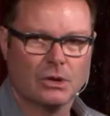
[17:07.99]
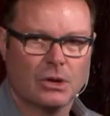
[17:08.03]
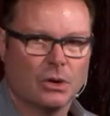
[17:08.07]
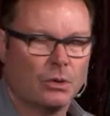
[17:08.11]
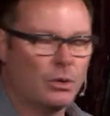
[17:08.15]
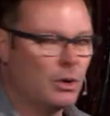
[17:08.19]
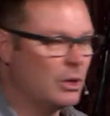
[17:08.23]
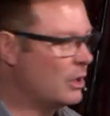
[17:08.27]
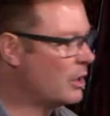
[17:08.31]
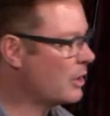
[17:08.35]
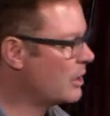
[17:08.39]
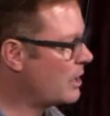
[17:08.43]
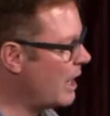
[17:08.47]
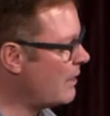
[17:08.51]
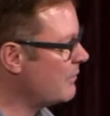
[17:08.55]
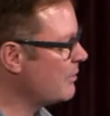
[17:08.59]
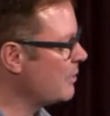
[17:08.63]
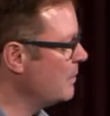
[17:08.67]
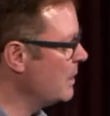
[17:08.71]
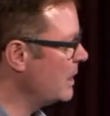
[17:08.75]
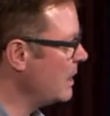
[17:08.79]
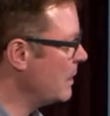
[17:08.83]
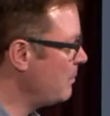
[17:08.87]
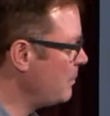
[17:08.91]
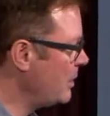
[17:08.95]
Well, our
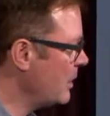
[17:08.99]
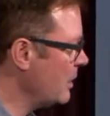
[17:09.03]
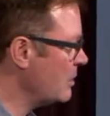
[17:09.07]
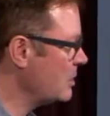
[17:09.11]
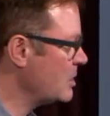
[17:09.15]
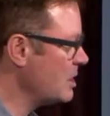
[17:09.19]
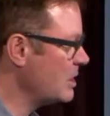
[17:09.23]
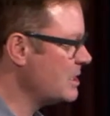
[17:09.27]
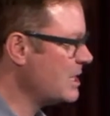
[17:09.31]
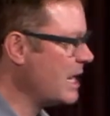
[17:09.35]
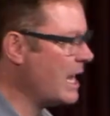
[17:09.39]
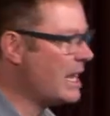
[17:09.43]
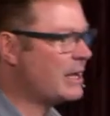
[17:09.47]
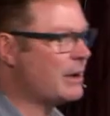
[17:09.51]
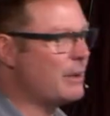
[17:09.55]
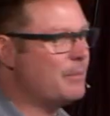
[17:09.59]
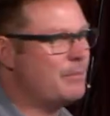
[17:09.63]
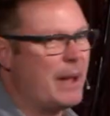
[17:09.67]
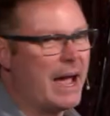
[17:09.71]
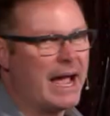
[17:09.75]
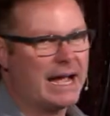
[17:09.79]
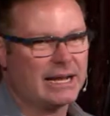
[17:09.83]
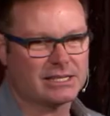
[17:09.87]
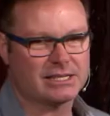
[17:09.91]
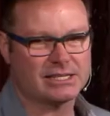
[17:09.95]
government appeared to take a back